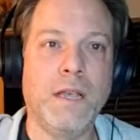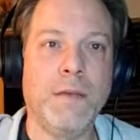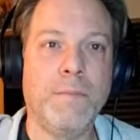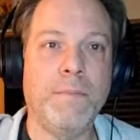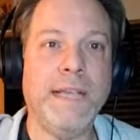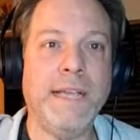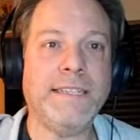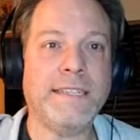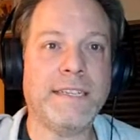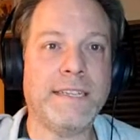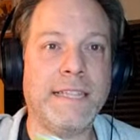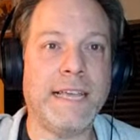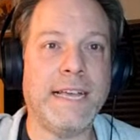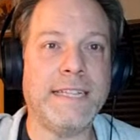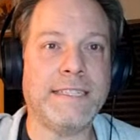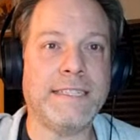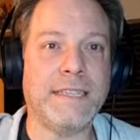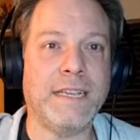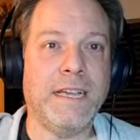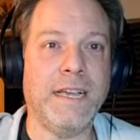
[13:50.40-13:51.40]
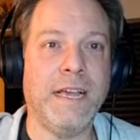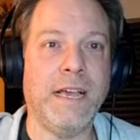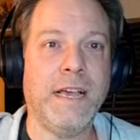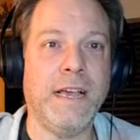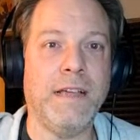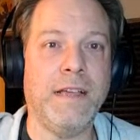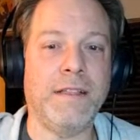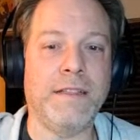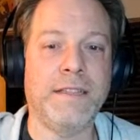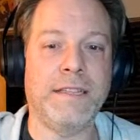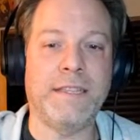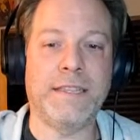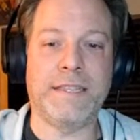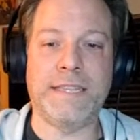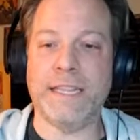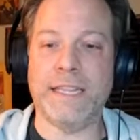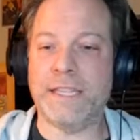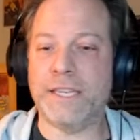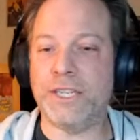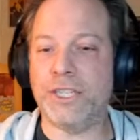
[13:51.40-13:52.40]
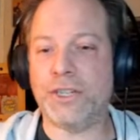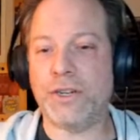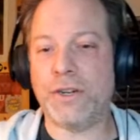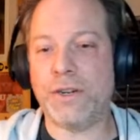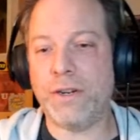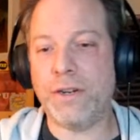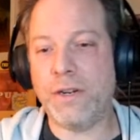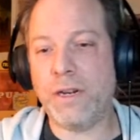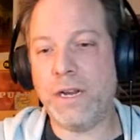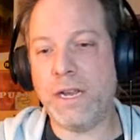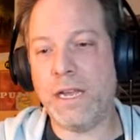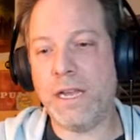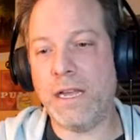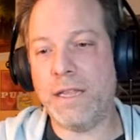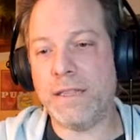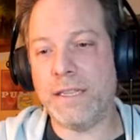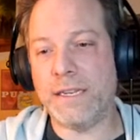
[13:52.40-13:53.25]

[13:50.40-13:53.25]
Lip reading: basically that's Dillinger,